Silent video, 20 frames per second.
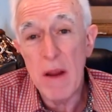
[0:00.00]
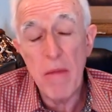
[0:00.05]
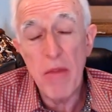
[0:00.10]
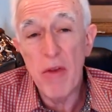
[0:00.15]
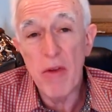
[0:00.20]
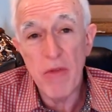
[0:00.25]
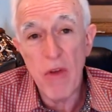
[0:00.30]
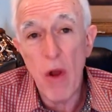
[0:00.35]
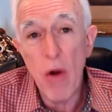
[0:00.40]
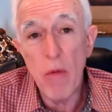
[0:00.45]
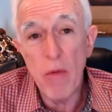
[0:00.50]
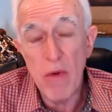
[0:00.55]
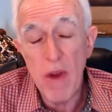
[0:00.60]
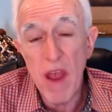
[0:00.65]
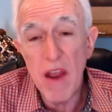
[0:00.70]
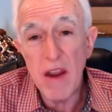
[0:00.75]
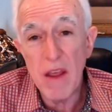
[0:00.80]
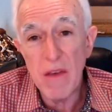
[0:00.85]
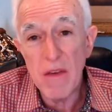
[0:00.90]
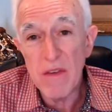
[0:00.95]
I mean, there's
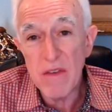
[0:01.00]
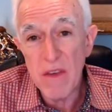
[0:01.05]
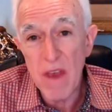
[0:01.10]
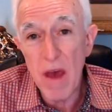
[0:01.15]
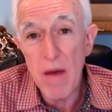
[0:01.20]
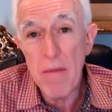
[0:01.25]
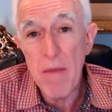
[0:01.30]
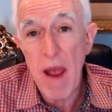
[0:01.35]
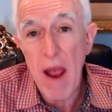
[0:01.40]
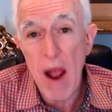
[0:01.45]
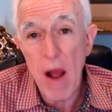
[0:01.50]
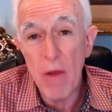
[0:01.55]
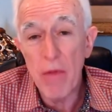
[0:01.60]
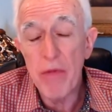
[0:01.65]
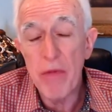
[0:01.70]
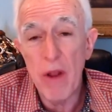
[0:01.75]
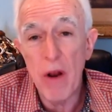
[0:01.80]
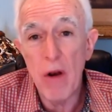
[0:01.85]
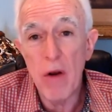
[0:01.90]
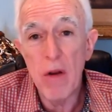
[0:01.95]
already some
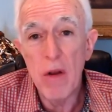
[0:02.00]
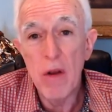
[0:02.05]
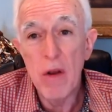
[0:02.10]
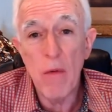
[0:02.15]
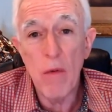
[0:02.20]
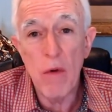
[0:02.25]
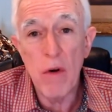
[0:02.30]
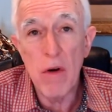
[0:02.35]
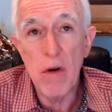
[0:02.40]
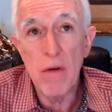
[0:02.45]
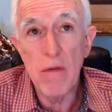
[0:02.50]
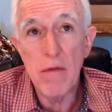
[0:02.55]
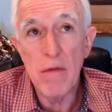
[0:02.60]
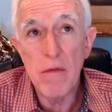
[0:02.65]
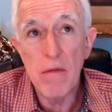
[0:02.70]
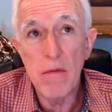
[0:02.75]
out there where